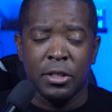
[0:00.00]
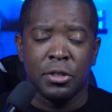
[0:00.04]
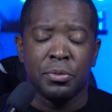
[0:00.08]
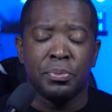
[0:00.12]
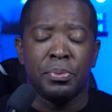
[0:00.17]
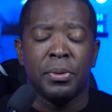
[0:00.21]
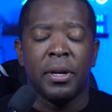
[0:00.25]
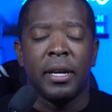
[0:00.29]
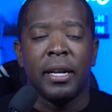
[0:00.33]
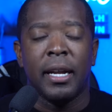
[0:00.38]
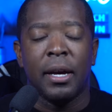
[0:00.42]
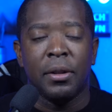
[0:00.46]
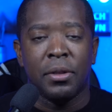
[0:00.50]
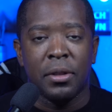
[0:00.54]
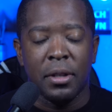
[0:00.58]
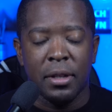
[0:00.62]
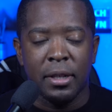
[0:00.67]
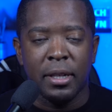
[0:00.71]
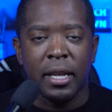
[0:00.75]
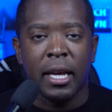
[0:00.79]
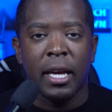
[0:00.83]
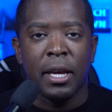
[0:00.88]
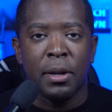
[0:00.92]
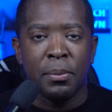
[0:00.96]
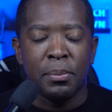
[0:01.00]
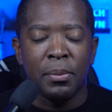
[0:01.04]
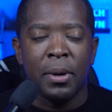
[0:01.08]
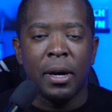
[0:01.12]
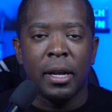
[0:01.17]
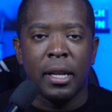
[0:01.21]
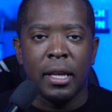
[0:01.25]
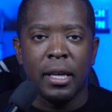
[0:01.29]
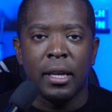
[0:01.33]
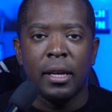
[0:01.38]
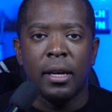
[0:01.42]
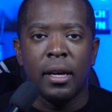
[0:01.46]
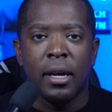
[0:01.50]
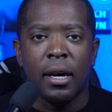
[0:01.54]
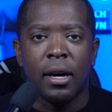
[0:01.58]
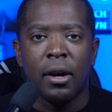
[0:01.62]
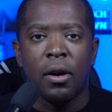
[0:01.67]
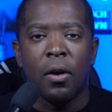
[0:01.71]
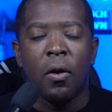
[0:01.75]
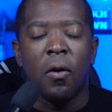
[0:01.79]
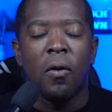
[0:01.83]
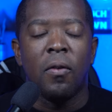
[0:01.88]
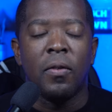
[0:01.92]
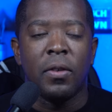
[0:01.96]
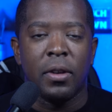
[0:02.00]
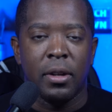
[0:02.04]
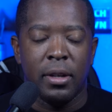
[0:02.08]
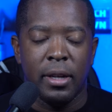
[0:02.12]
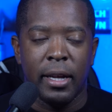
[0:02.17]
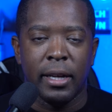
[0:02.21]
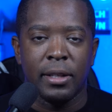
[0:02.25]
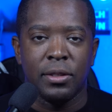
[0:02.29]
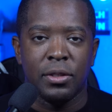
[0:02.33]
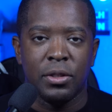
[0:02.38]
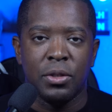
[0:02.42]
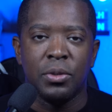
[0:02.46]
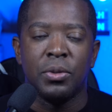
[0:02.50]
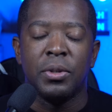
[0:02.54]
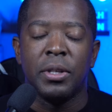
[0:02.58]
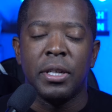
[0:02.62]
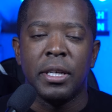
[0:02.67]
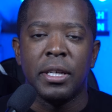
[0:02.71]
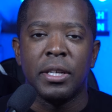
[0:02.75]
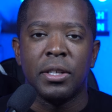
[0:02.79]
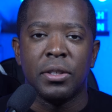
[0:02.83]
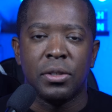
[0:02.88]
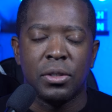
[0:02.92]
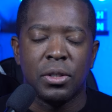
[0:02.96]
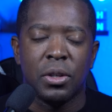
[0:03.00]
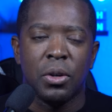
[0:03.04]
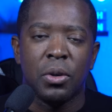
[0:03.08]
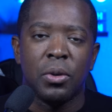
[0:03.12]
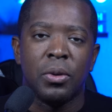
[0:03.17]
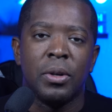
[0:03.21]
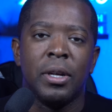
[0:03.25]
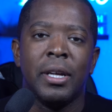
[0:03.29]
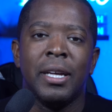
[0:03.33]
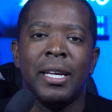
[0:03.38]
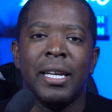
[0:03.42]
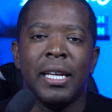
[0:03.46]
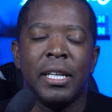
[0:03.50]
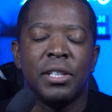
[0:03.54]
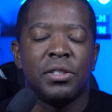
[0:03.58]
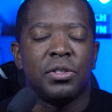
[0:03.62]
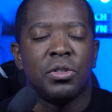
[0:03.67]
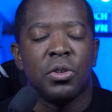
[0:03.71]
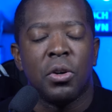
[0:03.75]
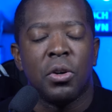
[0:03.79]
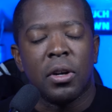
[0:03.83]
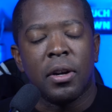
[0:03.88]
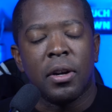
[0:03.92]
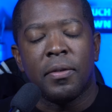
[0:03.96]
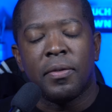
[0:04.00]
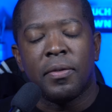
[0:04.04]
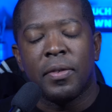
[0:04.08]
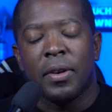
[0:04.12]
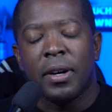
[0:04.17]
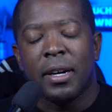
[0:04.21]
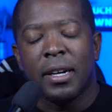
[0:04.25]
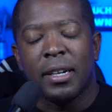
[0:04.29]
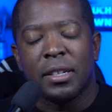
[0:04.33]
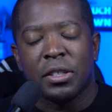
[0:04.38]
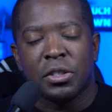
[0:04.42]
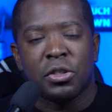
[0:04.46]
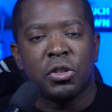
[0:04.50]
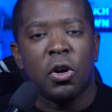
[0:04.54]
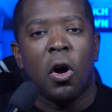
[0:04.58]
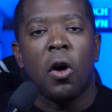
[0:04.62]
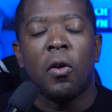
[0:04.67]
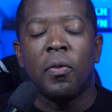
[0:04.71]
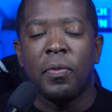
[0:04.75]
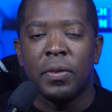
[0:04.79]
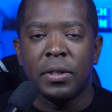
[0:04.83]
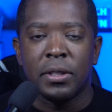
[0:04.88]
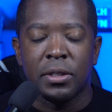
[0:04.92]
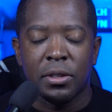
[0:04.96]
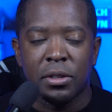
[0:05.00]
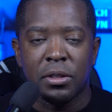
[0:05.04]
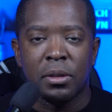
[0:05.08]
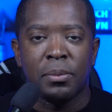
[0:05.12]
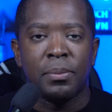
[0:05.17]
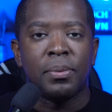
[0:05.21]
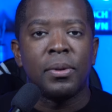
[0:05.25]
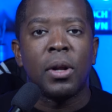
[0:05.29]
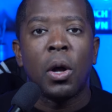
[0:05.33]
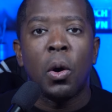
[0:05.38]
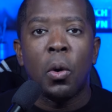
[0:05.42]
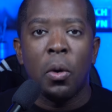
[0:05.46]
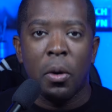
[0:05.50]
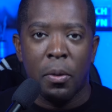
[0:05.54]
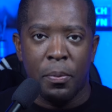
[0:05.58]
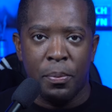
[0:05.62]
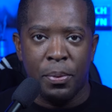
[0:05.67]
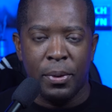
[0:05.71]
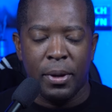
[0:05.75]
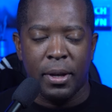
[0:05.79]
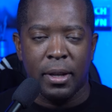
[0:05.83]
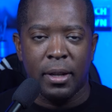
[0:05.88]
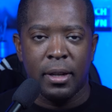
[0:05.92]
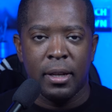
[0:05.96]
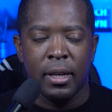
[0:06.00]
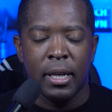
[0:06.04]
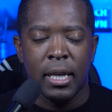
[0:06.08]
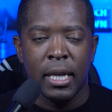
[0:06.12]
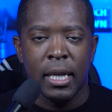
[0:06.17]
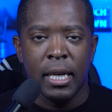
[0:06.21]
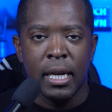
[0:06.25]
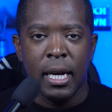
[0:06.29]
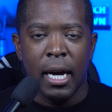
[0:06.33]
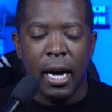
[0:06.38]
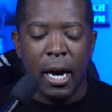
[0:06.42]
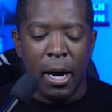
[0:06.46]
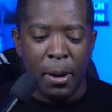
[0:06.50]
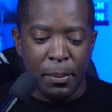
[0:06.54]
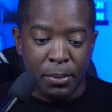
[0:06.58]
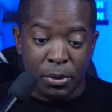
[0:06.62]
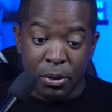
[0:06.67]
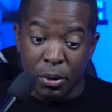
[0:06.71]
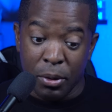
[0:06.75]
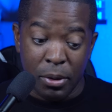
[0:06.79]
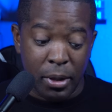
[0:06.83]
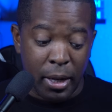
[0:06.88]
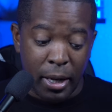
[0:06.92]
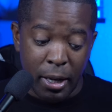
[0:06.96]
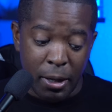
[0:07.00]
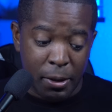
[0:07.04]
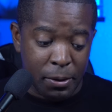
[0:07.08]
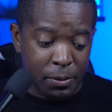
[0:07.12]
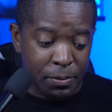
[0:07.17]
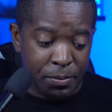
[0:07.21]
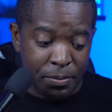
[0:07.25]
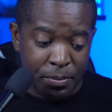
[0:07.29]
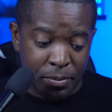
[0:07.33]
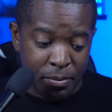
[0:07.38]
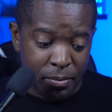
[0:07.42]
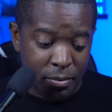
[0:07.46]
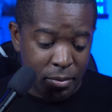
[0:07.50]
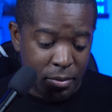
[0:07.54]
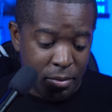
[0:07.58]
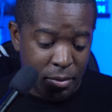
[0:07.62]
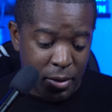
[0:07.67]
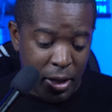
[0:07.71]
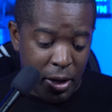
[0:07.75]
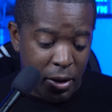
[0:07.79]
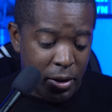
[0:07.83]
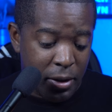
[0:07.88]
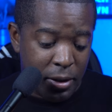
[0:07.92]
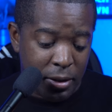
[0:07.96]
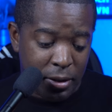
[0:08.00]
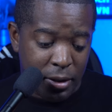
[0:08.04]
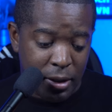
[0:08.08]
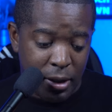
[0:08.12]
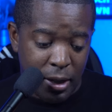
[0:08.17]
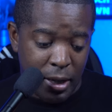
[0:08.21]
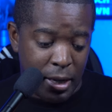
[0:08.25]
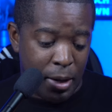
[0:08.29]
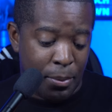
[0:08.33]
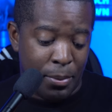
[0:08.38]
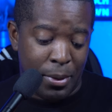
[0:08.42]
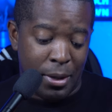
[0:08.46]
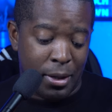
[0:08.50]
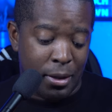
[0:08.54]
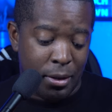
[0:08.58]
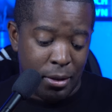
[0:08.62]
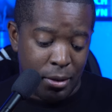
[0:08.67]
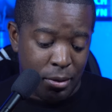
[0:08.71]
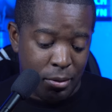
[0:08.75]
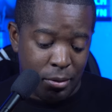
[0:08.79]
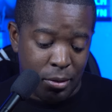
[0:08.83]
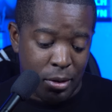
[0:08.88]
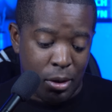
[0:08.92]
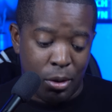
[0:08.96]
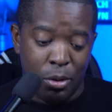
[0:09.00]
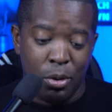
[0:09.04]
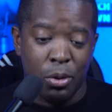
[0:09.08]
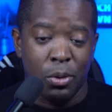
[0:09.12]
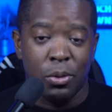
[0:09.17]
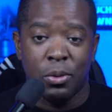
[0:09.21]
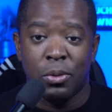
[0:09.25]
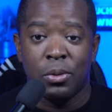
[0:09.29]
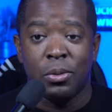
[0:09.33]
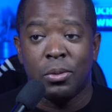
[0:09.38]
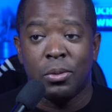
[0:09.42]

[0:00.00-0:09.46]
to spread out the dead money uh, over the next two years. So it sort of uh, softens the blow a bit. Um, so now Darius Slay, I mean, you know,